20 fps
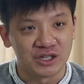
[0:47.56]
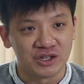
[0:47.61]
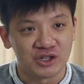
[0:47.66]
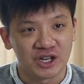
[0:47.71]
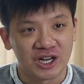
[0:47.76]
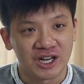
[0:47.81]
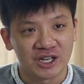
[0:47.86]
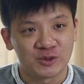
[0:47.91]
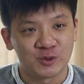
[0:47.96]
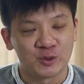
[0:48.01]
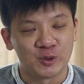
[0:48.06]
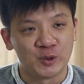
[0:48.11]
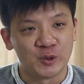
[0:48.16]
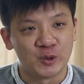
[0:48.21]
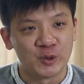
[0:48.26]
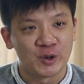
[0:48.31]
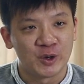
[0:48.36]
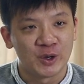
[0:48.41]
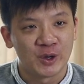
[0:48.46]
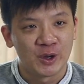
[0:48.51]
in charge
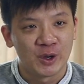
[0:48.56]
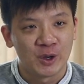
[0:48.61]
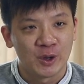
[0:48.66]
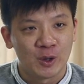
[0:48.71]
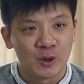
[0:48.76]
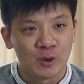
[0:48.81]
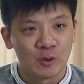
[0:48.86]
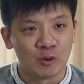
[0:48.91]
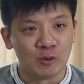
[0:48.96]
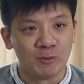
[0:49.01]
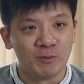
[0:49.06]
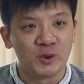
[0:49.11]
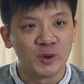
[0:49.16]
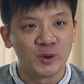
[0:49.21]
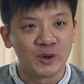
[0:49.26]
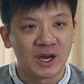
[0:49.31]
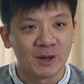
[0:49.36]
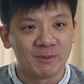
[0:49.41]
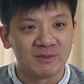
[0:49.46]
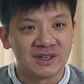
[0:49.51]
who
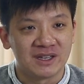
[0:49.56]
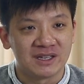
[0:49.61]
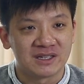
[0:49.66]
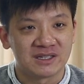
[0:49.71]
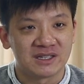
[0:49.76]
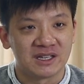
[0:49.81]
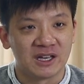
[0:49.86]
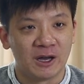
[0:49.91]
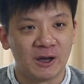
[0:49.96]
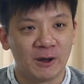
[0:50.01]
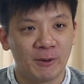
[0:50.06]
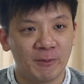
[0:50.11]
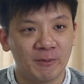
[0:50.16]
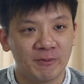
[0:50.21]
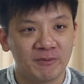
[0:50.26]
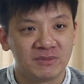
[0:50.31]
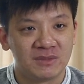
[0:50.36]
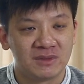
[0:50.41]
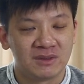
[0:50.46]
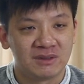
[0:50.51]
built up this
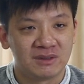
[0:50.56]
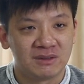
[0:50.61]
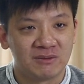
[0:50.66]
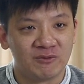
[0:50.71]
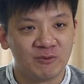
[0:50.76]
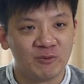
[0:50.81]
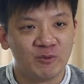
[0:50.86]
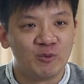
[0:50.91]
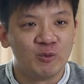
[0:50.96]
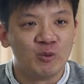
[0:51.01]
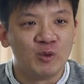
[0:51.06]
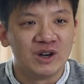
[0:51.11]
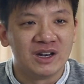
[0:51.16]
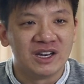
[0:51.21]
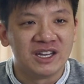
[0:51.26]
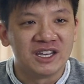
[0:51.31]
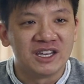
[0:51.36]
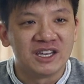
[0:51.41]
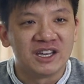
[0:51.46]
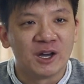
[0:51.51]

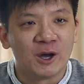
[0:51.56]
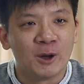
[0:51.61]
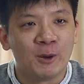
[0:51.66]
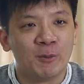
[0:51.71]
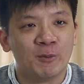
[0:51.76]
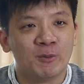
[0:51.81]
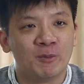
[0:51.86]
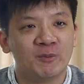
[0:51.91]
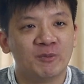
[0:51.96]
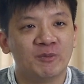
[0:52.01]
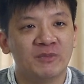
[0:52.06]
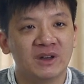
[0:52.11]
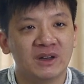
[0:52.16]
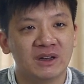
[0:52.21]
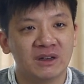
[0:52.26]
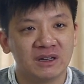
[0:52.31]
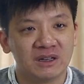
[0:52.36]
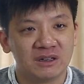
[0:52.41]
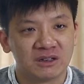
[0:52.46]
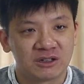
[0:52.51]
really
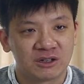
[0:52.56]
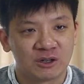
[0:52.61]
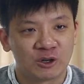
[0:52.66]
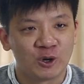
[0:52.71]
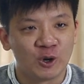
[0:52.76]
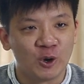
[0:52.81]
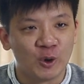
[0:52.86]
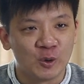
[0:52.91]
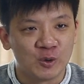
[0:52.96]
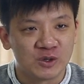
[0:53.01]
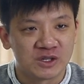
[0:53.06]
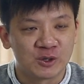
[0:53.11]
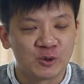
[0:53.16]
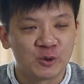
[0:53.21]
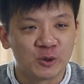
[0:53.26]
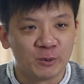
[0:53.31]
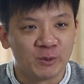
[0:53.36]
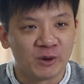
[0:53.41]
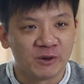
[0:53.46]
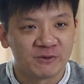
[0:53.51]
close
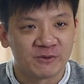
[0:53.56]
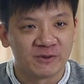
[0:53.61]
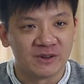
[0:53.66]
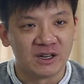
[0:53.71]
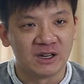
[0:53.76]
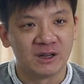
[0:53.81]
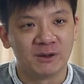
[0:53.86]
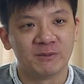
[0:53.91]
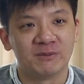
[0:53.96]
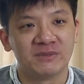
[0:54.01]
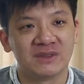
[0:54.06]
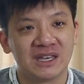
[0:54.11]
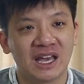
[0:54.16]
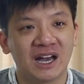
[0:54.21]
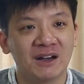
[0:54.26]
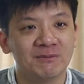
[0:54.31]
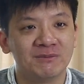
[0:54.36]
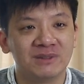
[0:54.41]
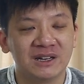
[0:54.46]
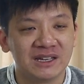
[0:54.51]
group of
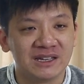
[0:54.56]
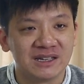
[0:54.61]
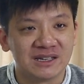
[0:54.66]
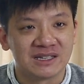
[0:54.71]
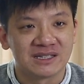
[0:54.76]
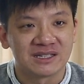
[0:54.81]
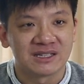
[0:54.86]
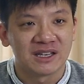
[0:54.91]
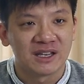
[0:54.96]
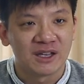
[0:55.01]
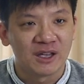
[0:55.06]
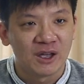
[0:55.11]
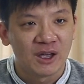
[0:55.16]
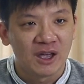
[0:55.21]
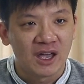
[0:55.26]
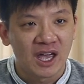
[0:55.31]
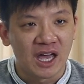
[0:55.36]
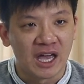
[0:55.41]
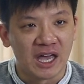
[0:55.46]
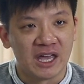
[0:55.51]
young players,
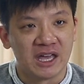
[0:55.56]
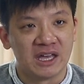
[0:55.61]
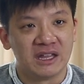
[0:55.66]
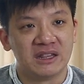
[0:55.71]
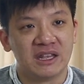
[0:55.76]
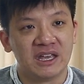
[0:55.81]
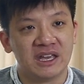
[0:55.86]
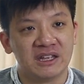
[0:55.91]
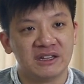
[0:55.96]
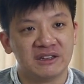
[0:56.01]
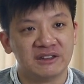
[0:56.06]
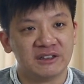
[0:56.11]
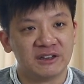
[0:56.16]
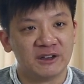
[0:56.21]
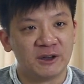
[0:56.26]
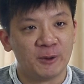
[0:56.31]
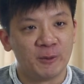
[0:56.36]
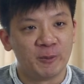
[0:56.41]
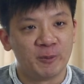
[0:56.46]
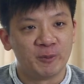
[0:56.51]
and
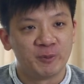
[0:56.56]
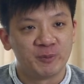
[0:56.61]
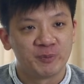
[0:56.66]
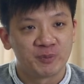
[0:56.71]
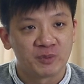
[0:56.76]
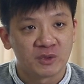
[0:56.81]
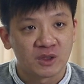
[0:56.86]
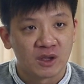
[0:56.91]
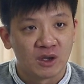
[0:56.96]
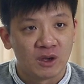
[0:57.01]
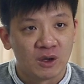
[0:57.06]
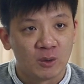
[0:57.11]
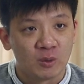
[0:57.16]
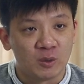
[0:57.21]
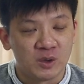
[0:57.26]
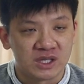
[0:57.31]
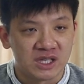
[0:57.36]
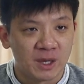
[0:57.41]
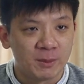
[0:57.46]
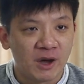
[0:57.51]

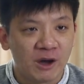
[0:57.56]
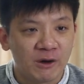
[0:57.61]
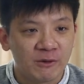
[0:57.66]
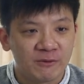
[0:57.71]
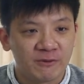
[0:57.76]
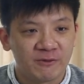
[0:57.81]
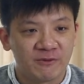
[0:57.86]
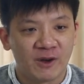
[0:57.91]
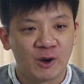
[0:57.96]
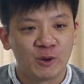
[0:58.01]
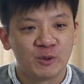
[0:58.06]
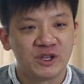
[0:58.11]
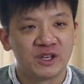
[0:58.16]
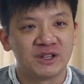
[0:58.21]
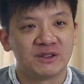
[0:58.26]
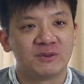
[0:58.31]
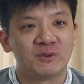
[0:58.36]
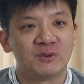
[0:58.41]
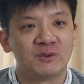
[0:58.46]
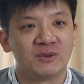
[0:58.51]
we somehow found
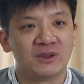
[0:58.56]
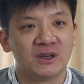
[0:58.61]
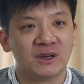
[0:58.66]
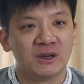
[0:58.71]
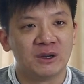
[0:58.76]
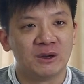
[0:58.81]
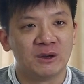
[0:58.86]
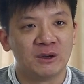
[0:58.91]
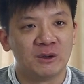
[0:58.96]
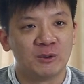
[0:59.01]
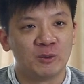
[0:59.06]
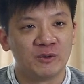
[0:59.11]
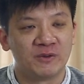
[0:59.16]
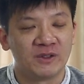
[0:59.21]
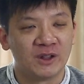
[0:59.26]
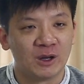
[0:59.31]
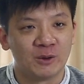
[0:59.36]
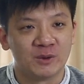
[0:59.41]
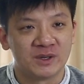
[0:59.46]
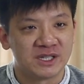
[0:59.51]
it
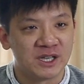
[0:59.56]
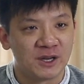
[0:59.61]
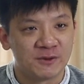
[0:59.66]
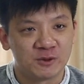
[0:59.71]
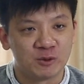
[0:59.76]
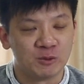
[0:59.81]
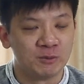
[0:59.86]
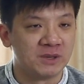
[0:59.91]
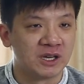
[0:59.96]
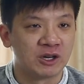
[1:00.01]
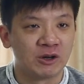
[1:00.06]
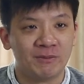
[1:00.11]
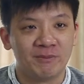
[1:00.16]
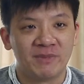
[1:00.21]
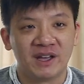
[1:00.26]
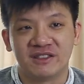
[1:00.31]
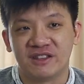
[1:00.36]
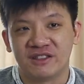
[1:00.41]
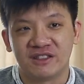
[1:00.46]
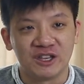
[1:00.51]
within ourselves to be
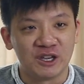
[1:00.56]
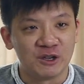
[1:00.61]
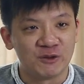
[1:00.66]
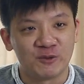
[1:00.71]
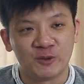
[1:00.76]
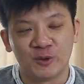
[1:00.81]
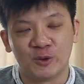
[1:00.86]
competitive.